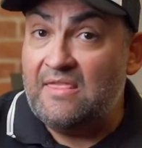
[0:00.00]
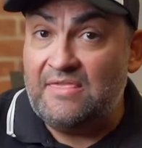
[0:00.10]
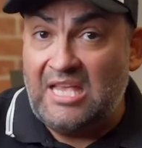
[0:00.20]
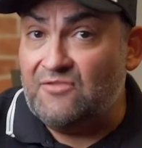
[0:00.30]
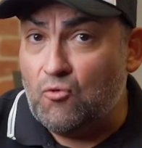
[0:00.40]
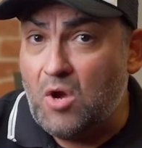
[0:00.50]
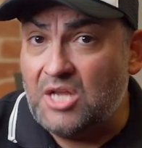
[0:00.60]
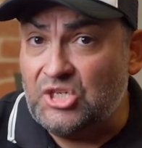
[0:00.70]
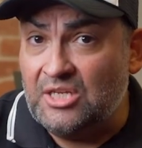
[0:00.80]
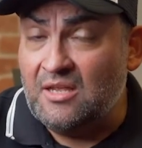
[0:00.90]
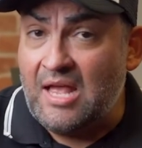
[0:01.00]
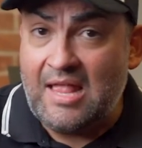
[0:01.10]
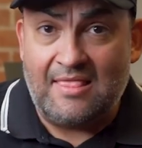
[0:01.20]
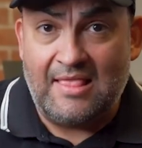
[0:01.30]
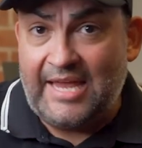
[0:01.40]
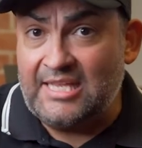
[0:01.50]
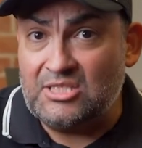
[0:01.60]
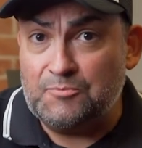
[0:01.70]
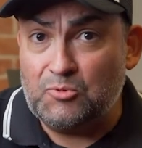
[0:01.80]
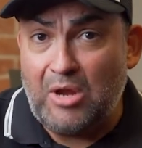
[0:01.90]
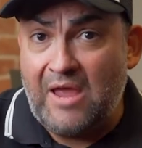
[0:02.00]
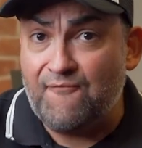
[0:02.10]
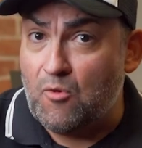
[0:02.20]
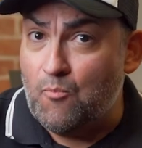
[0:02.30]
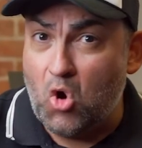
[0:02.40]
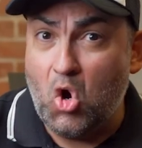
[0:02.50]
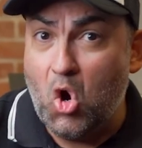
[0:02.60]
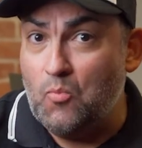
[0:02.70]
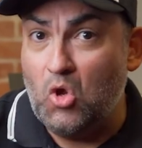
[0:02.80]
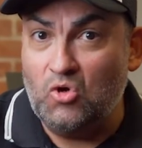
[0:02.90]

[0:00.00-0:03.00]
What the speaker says: Thanks for watching. Like and subscribe for more home loan